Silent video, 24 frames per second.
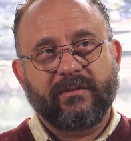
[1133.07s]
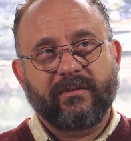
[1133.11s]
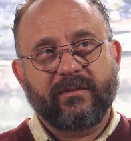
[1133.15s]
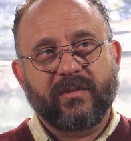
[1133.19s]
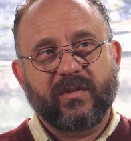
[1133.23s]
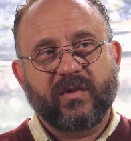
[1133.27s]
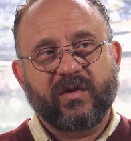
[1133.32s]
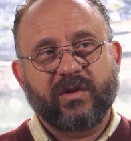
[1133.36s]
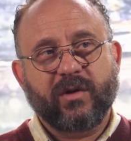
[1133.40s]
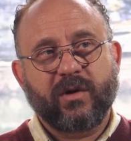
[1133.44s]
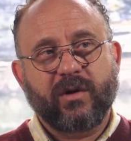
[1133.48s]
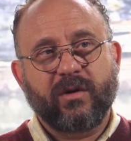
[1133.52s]

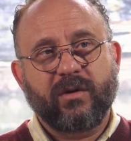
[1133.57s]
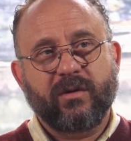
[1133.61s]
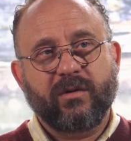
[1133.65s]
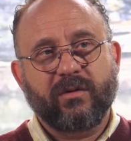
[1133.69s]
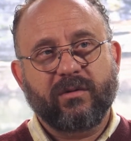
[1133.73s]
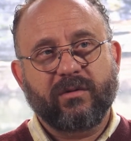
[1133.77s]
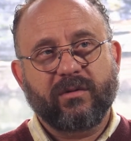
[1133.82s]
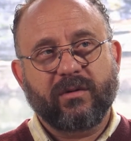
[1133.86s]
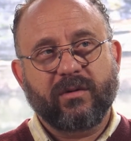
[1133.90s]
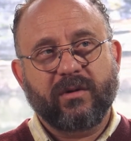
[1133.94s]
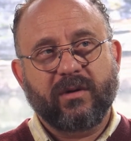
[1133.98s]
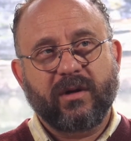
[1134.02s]
So
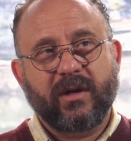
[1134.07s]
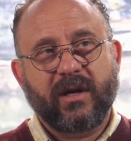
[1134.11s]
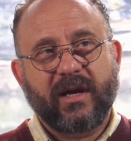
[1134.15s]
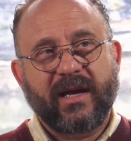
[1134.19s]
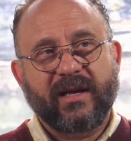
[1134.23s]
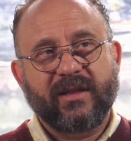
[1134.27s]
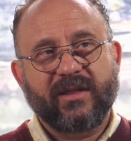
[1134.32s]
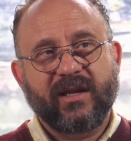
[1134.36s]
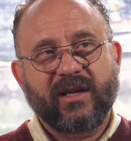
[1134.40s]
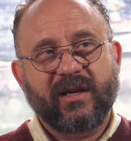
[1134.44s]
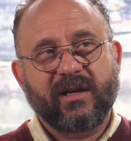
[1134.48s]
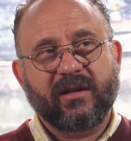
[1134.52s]
I
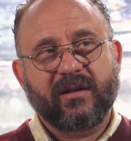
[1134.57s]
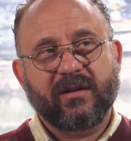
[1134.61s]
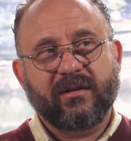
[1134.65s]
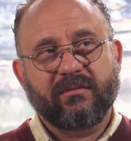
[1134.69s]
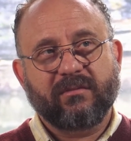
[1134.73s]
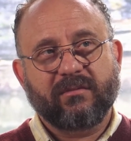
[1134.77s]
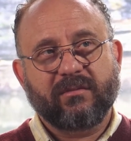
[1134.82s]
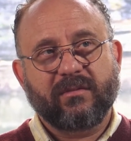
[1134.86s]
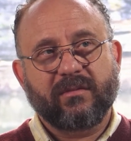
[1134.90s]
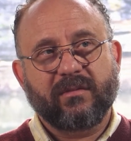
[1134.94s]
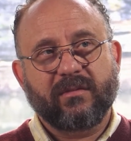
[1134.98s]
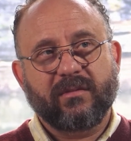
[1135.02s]
think,
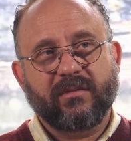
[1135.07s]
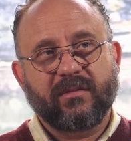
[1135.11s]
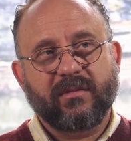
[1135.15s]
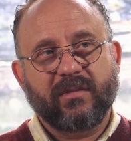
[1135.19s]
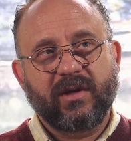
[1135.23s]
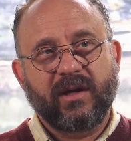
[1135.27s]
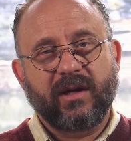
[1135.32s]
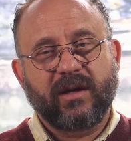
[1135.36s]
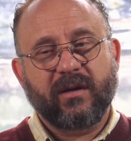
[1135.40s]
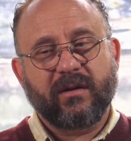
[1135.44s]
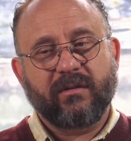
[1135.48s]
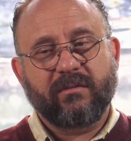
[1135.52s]

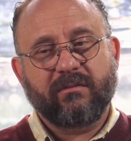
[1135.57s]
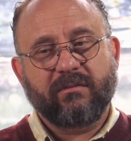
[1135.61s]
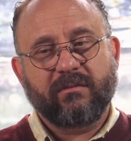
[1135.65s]
it's